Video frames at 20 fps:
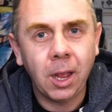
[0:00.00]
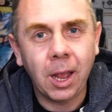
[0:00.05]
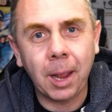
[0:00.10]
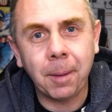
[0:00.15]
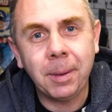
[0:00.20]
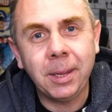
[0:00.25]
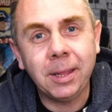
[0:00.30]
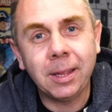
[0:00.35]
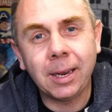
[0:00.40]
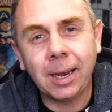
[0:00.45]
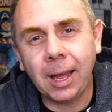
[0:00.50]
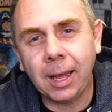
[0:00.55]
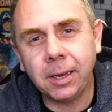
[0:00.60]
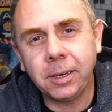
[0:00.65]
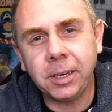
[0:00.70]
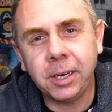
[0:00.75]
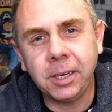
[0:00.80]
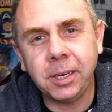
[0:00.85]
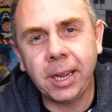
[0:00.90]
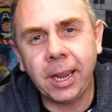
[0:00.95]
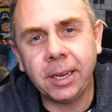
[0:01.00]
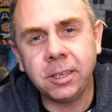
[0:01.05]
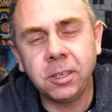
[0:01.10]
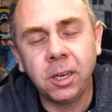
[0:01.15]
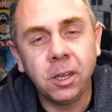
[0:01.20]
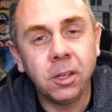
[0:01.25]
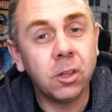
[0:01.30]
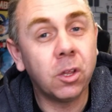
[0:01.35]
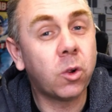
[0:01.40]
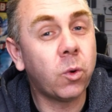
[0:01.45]
I'm in the landing net.
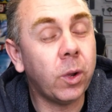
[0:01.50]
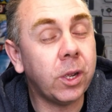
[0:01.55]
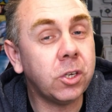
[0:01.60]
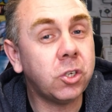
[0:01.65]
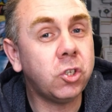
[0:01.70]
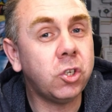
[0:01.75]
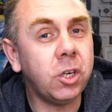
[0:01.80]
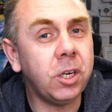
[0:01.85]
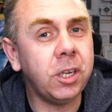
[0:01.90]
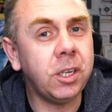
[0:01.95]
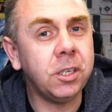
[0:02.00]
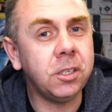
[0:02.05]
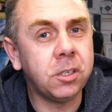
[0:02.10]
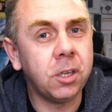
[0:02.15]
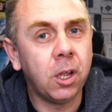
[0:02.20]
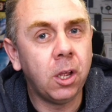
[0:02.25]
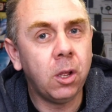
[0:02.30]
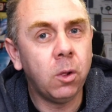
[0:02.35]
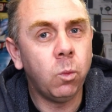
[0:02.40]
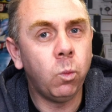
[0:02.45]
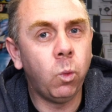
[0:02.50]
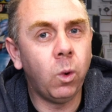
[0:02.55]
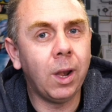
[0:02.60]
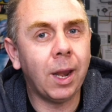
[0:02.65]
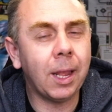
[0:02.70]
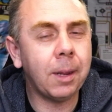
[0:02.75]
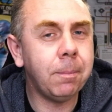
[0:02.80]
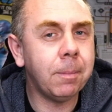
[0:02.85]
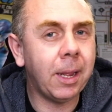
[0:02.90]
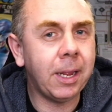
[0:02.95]
The question is, will
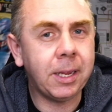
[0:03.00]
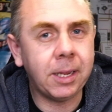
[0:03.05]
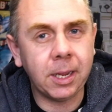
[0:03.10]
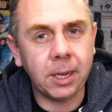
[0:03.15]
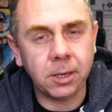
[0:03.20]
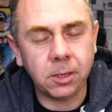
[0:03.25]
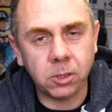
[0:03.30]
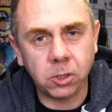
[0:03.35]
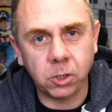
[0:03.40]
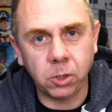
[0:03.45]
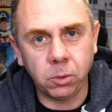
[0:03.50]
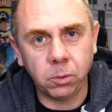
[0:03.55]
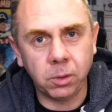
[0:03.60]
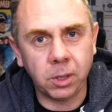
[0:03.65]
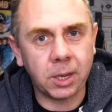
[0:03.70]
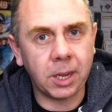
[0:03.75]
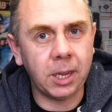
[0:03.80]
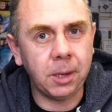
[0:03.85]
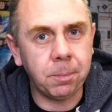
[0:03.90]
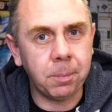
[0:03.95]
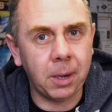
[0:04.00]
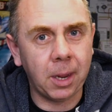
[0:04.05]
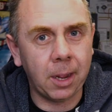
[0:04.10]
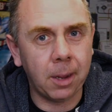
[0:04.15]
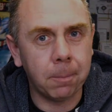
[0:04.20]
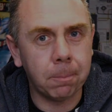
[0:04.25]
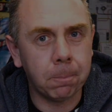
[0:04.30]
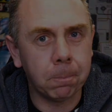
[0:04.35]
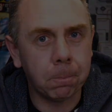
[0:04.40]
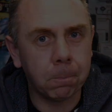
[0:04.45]
I make it to the keep net?